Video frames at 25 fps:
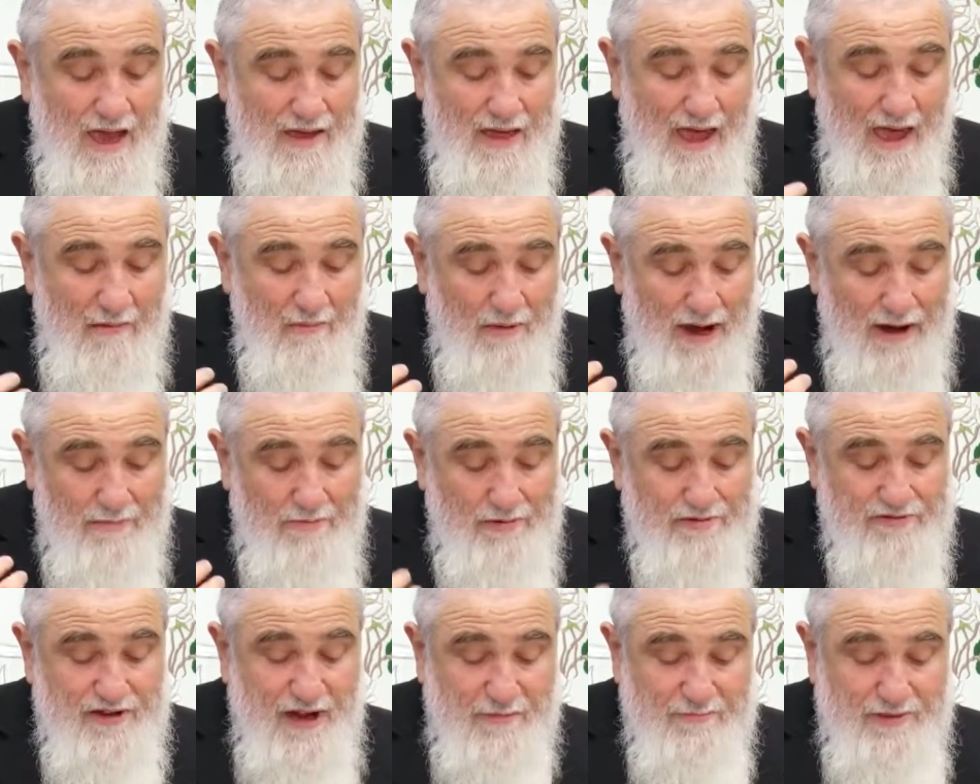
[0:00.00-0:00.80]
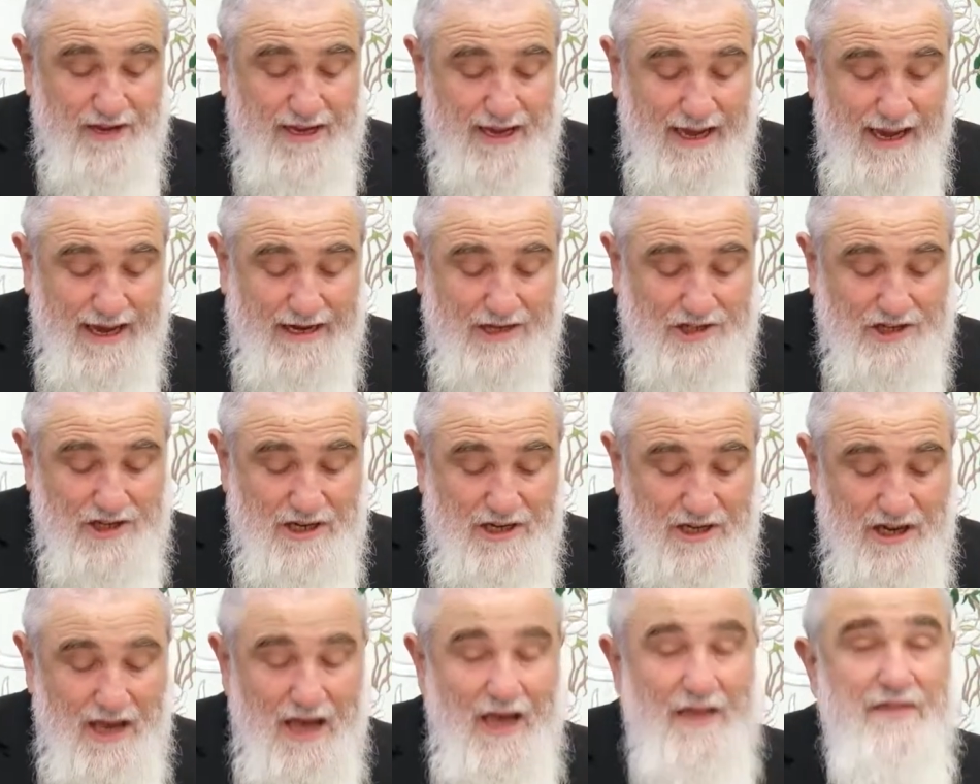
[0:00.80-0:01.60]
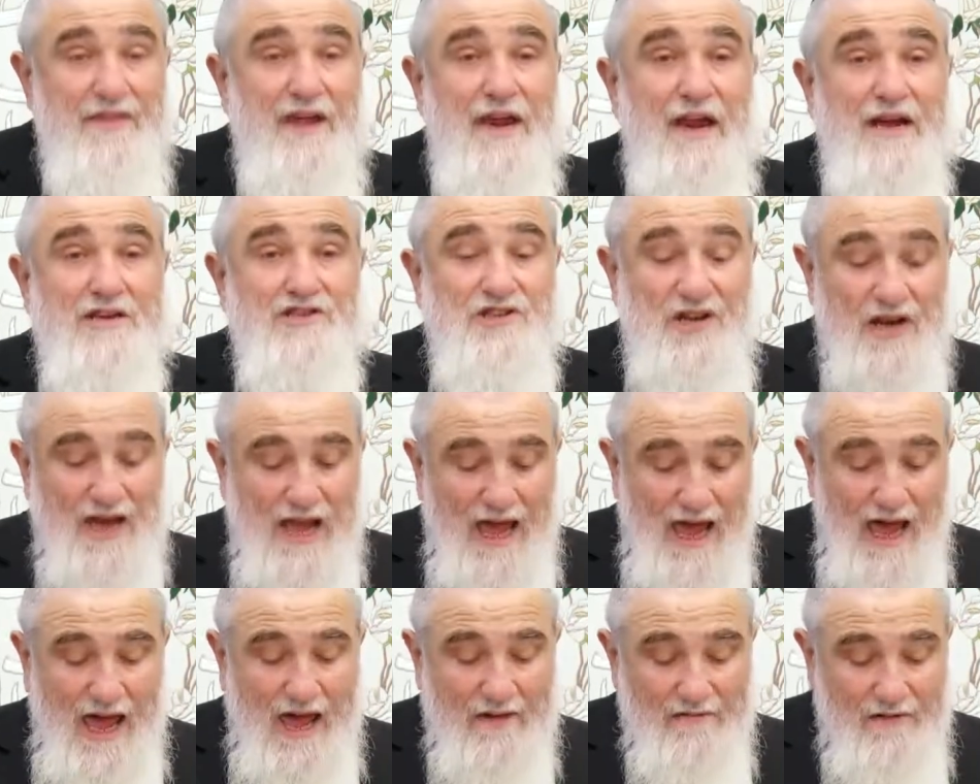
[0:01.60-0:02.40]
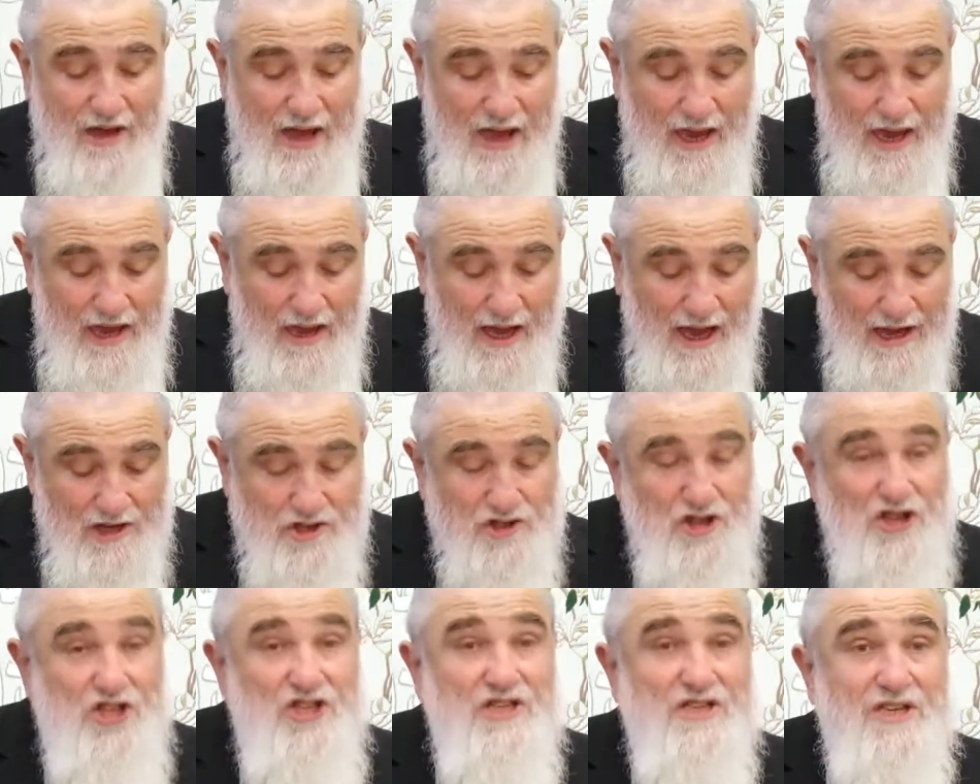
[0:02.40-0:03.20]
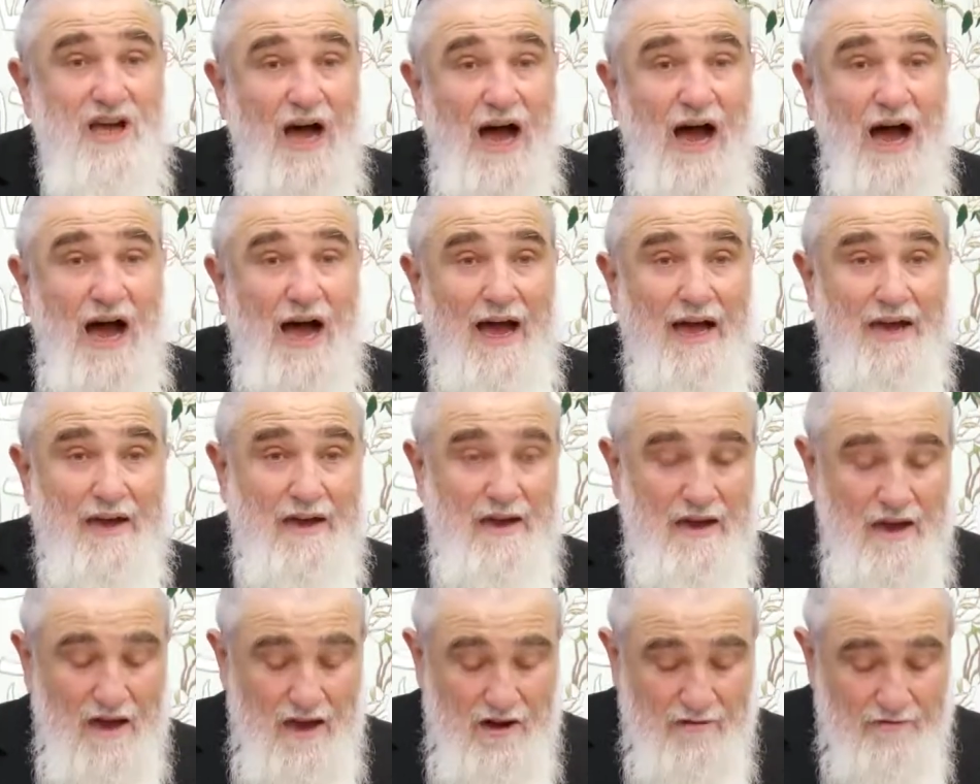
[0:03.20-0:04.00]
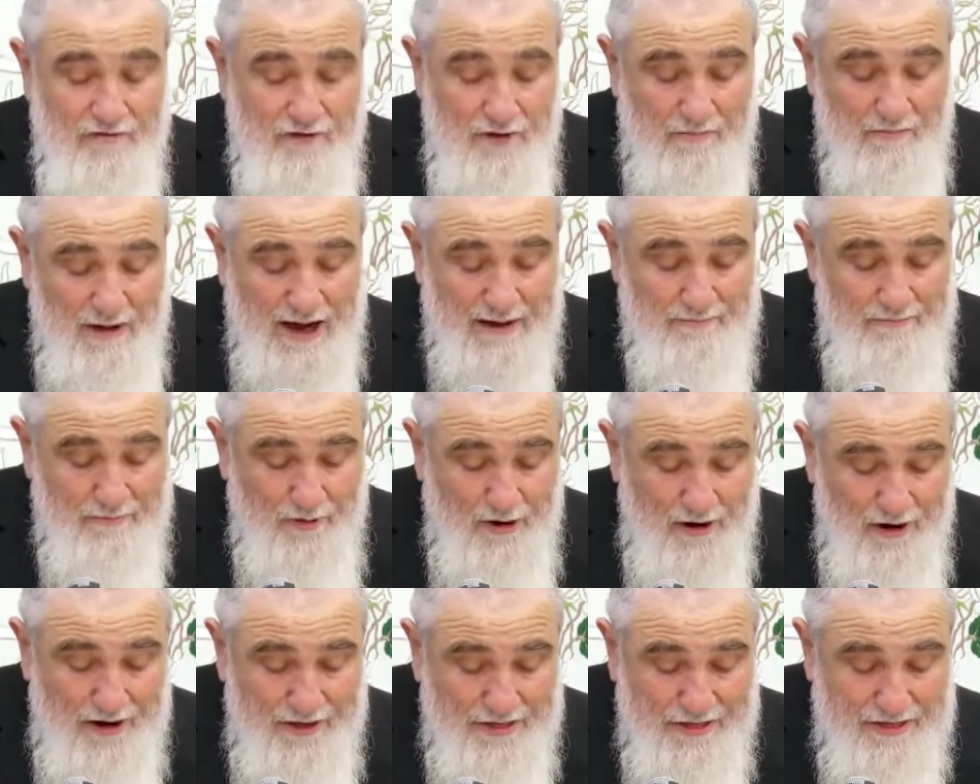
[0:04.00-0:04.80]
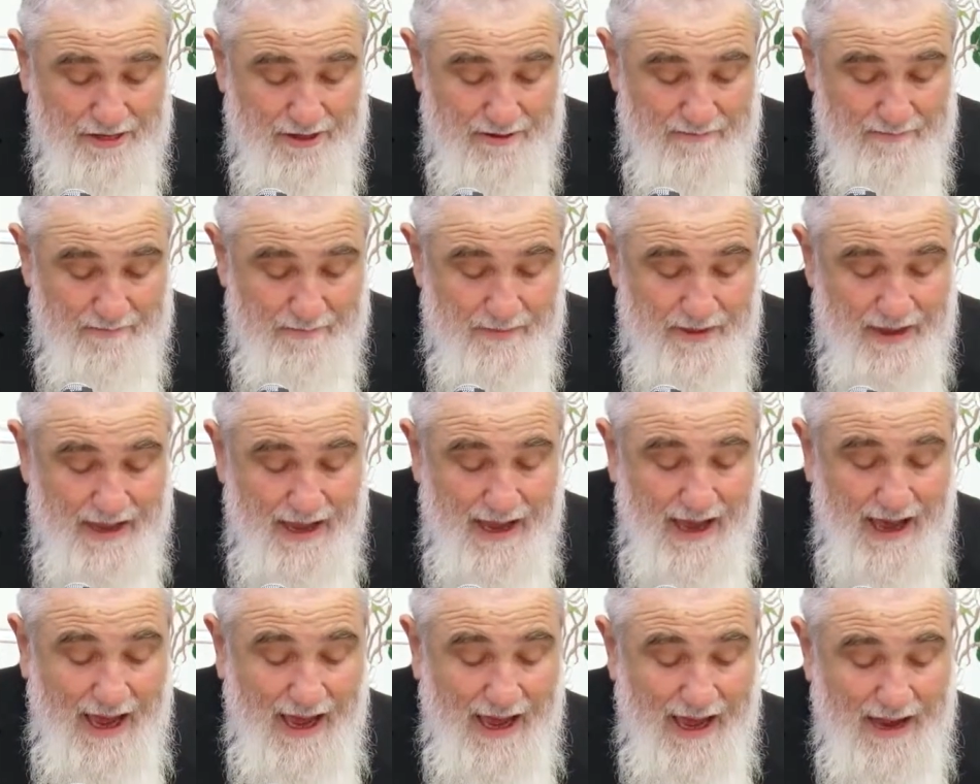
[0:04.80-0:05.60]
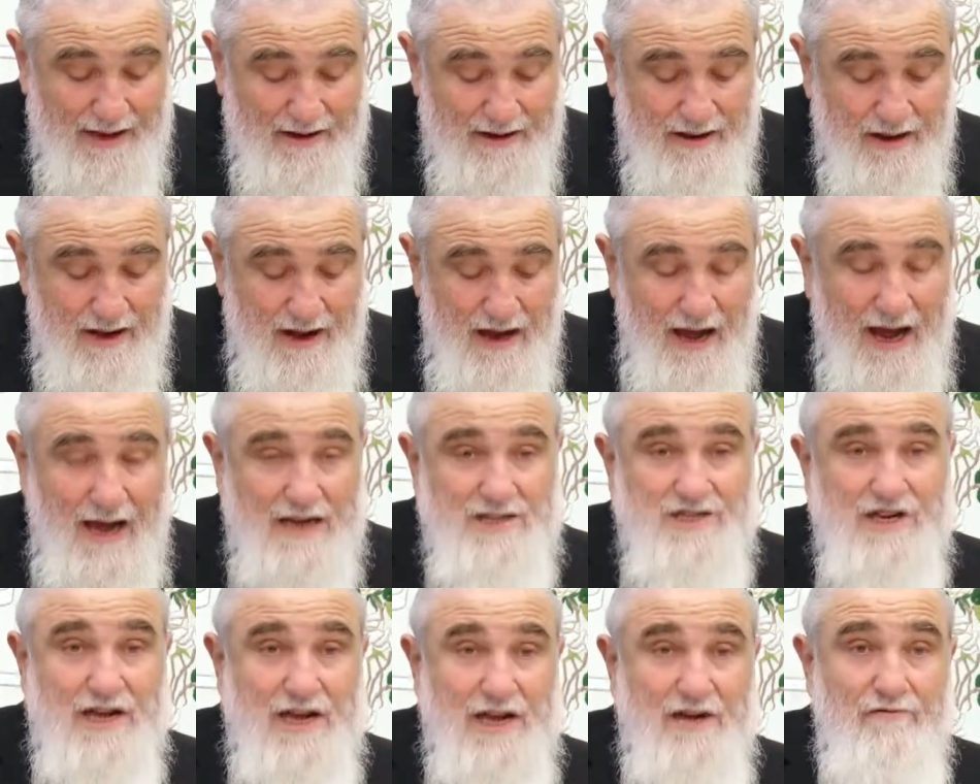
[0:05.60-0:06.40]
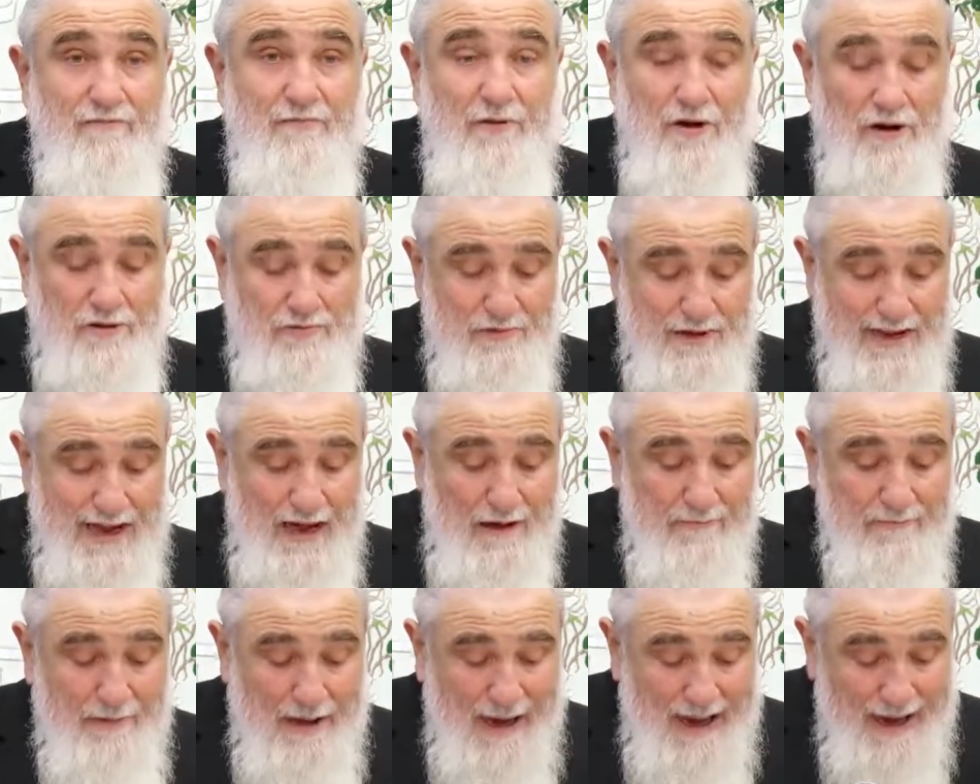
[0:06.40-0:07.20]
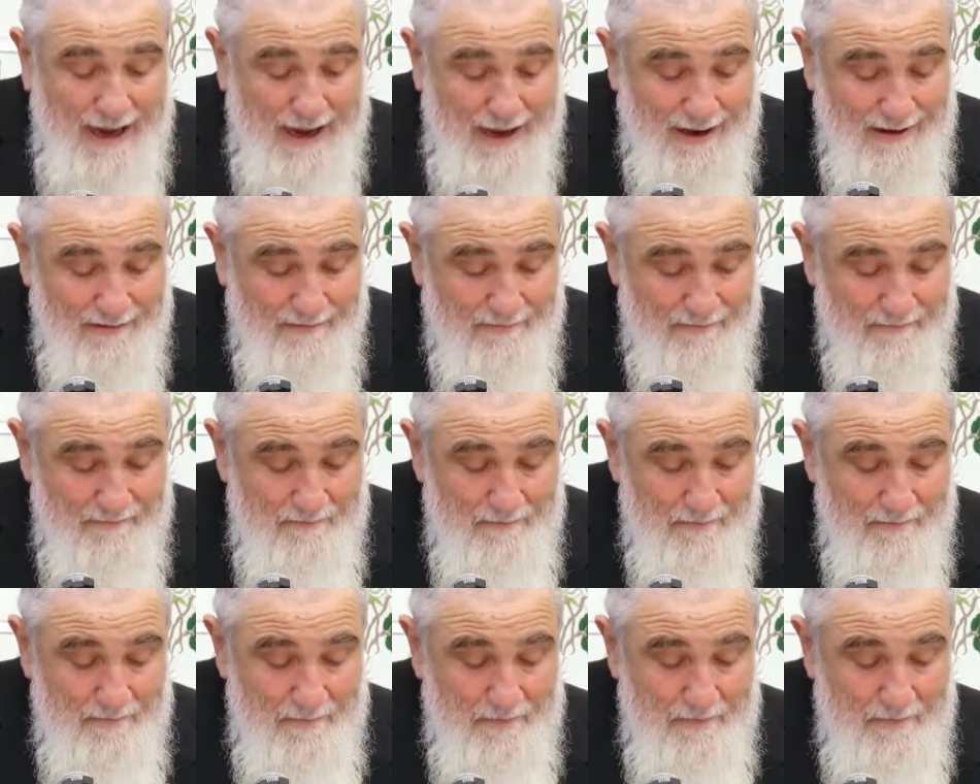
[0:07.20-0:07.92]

and my supplication that I should have a, I shouldn't die from my birth and I should give birth without pain